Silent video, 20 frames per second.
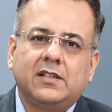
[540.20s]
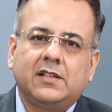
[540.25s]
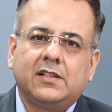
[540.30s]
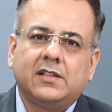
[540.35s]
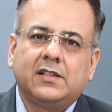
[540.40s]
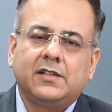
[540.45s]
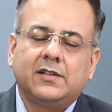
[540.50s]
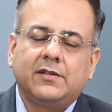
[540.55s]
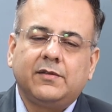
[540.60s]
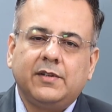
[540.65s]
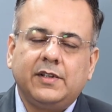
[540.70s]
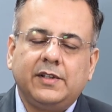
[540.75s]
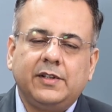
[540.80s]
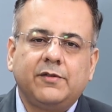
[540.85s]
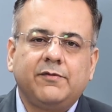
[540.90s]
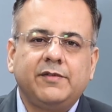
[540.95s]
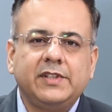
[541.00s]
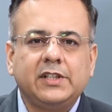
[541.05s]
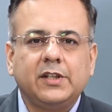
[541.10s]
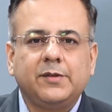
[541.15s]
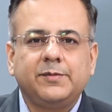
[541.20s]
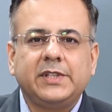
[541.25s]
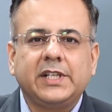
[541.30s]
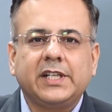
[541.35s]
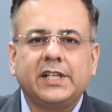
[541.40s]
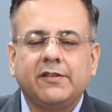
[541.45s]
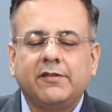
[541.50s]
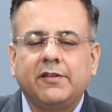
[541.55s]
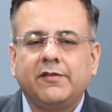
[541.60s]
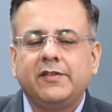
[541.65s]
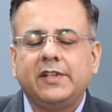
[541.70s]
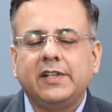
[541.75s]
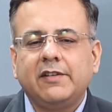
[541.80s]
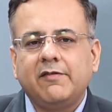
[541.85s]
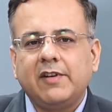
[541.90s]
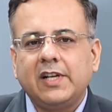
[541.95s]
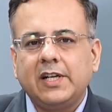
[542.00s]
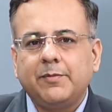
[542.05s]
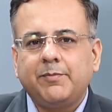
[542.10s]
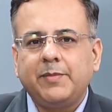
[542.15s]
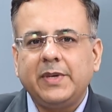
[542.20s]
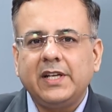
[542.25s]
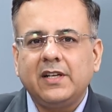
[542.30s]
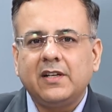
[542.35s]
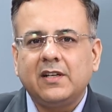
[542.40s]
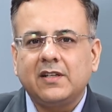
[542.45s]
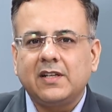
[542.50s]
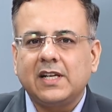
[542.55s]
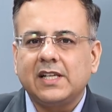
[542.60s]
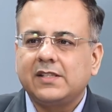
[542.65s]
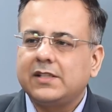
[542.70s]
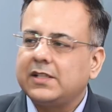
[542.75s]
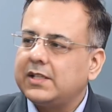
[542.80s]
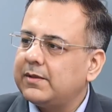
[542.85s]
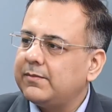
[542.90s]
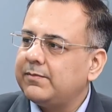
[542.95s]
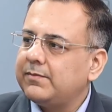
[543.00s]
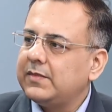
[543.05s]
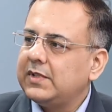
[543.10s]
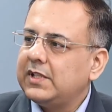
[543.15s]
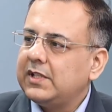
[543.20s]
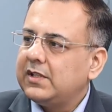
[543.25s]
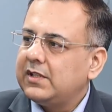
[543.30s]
with the objective of developing a custom